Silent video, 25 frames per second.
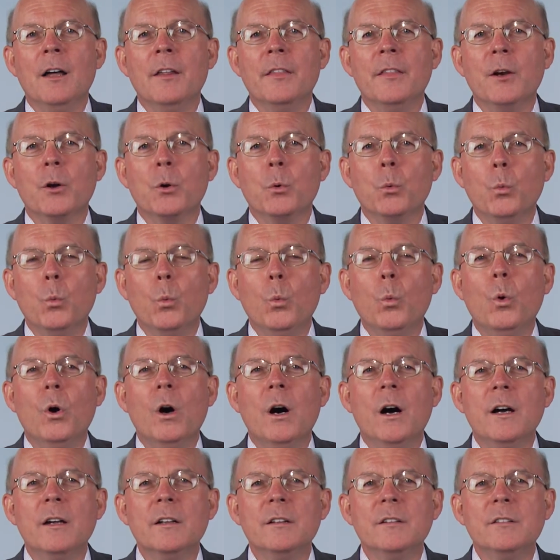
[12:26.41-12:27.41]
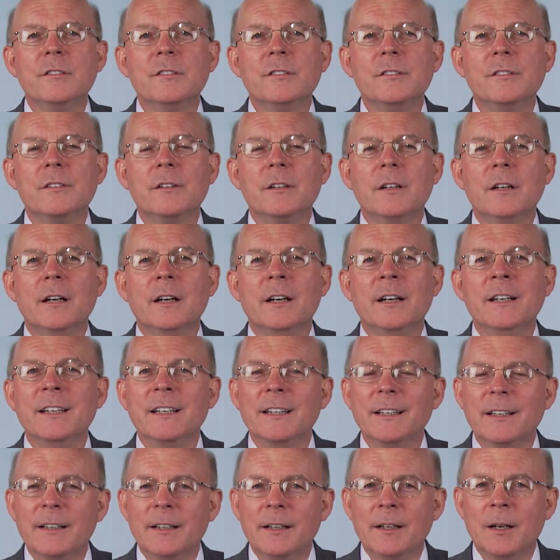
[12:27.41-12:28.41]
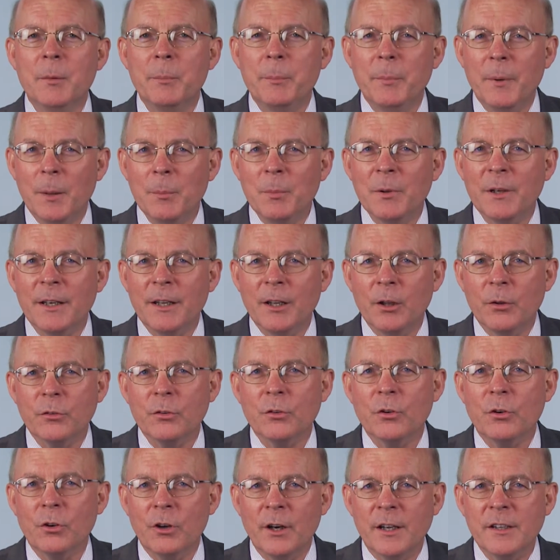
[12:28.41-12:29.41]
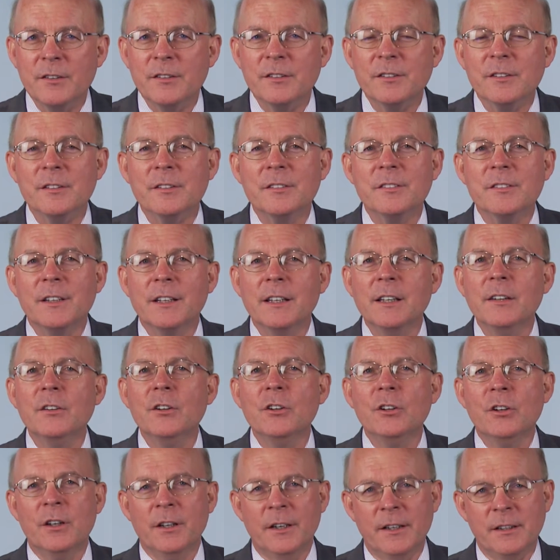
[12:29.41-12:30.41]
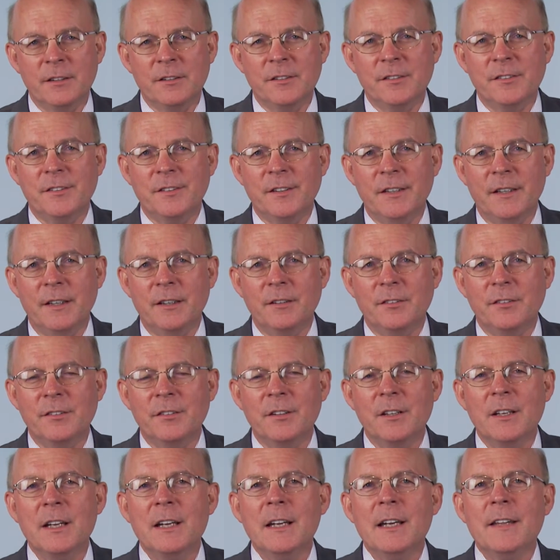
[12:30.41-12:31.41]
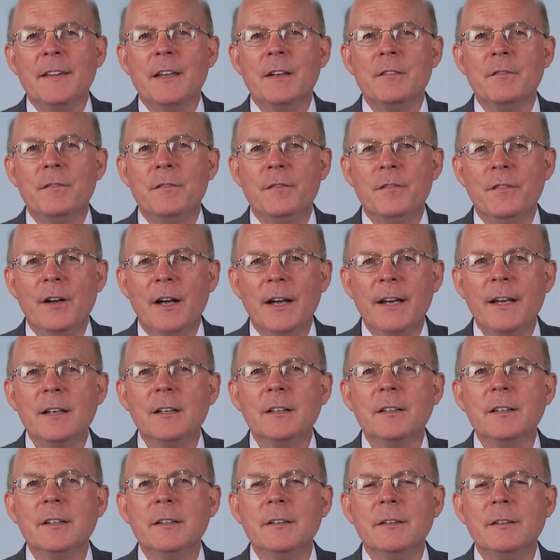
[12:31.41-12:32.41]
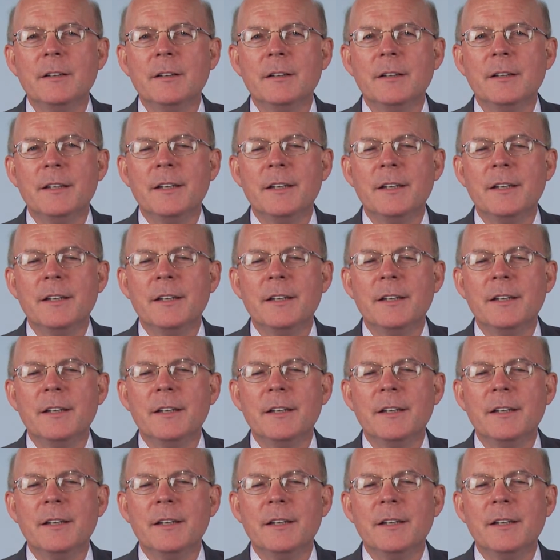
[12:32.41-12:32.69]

there was a public health crisis in the United States that finally